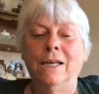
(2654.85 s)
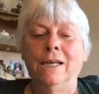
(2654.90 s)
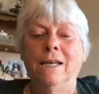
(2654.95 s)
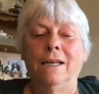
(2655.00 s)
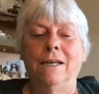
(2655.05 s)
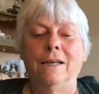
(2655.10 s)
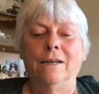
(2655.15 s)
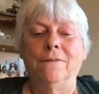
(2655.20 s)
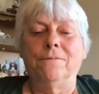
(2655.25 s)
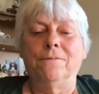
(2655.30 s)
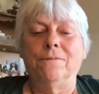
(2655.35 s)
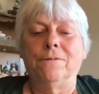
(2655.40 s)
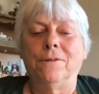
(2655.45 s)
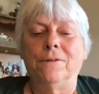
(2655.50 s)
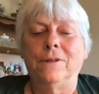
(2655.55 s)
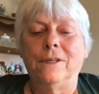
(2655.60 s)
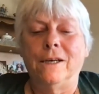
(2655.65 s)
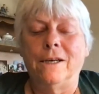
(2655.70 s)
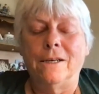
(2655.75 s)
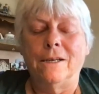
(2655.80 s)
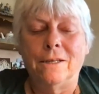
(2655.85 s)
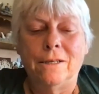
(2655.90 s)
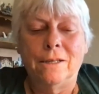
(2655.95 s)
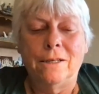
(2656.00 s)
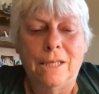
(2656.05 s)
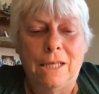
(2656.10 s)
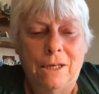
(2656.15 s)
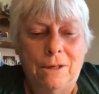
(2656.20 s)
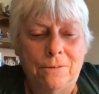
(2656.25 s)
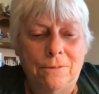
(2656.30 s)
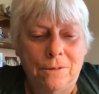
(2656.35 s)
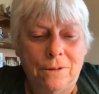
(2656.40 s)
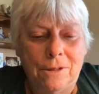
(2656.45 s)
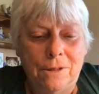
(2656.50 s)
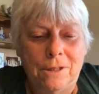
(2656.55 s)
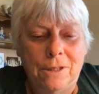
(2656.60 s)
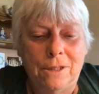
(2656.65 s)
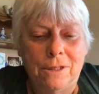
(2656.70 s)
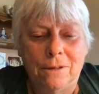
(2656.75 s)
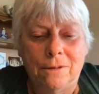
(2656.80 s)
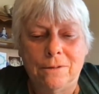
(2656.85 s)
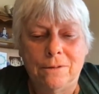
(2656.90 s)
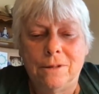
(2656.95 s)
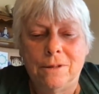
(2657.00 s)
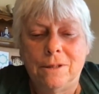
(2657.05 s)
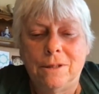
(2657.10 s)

if the you know the